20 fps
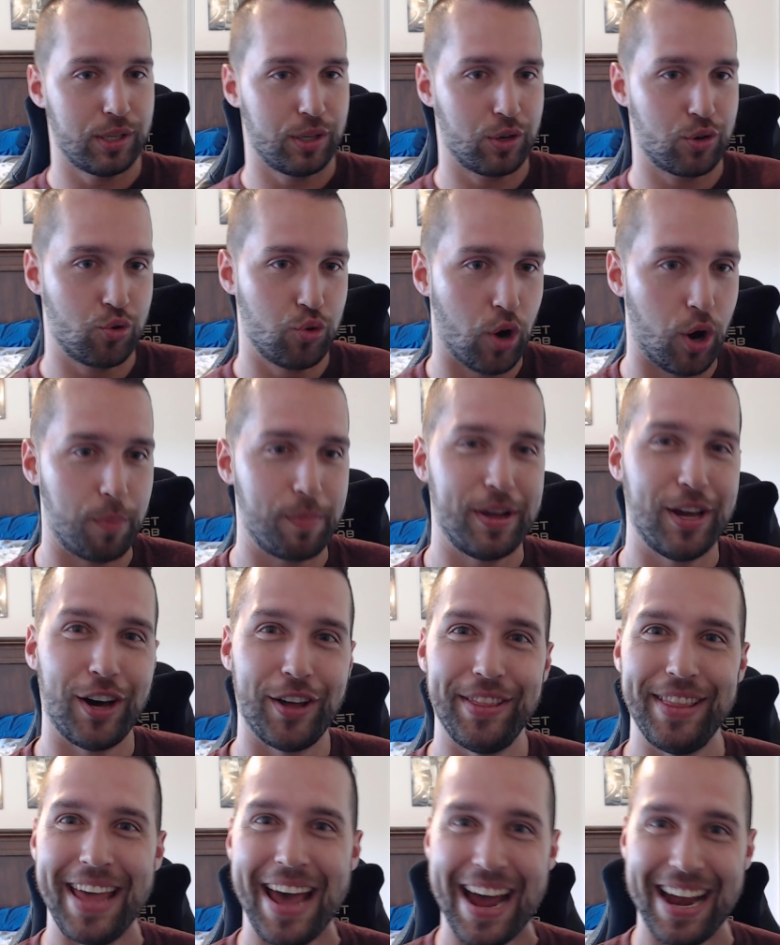quote me
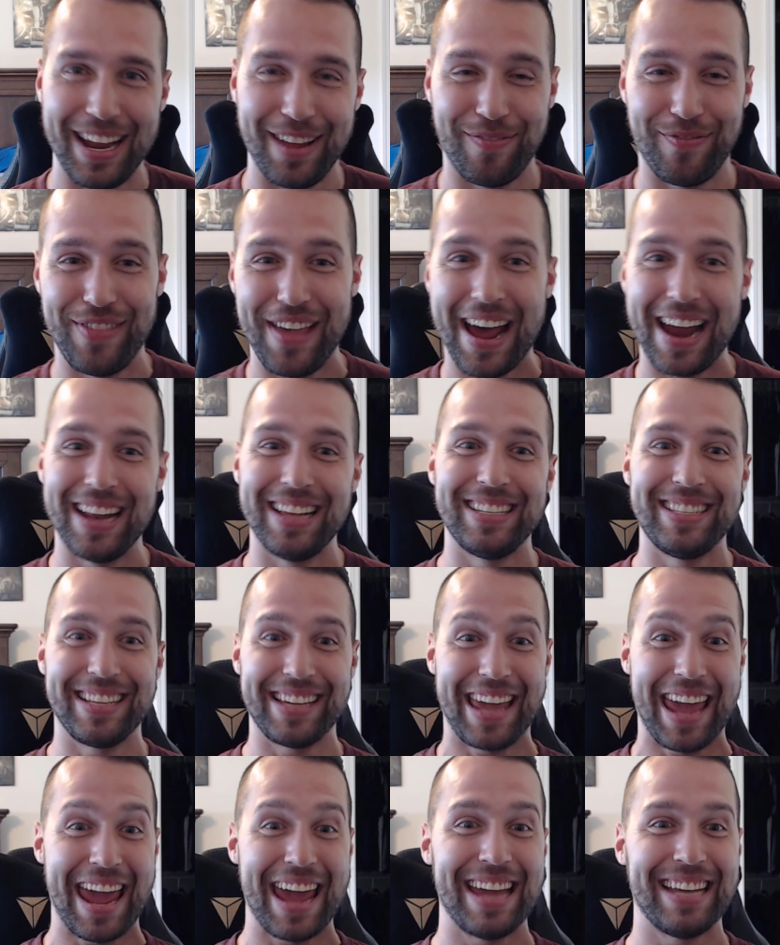on that if that is the
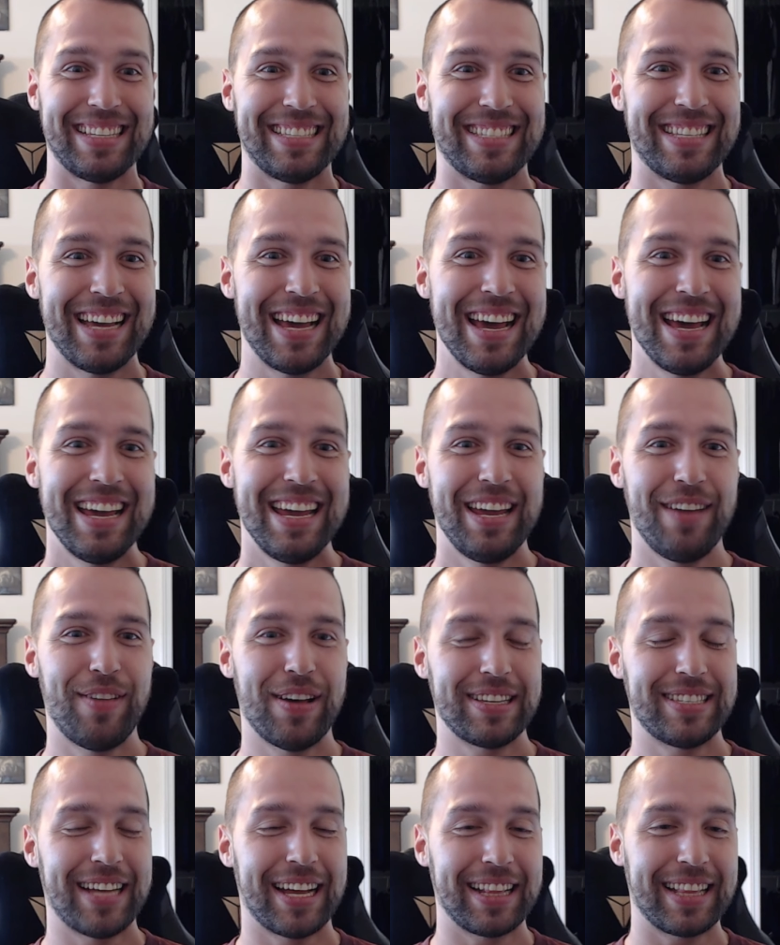case. If
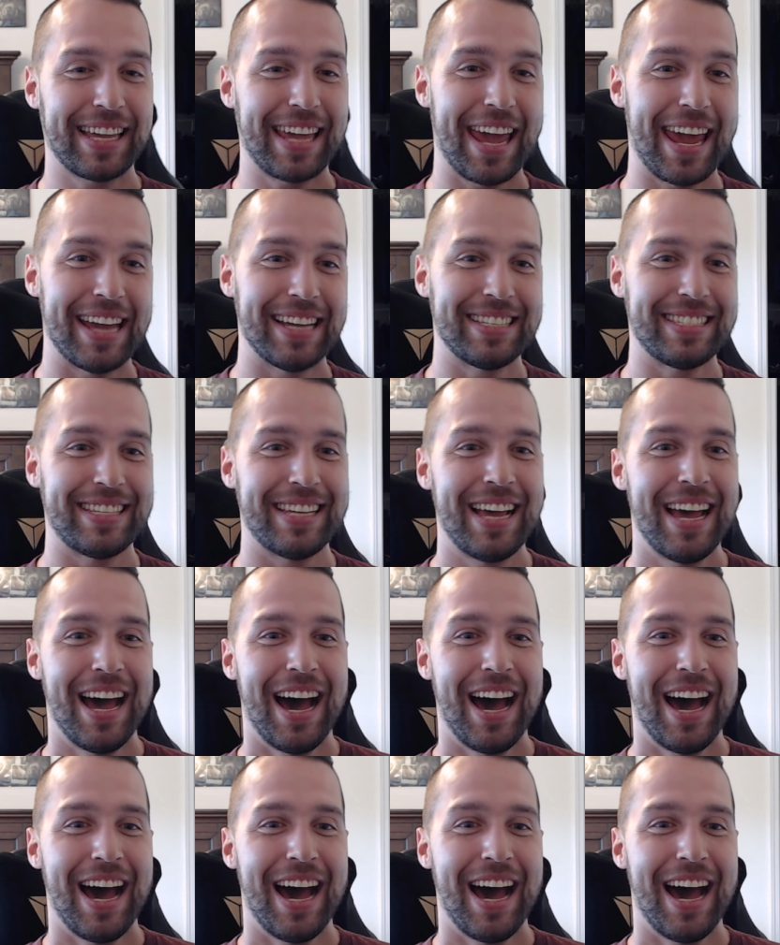that's not the case.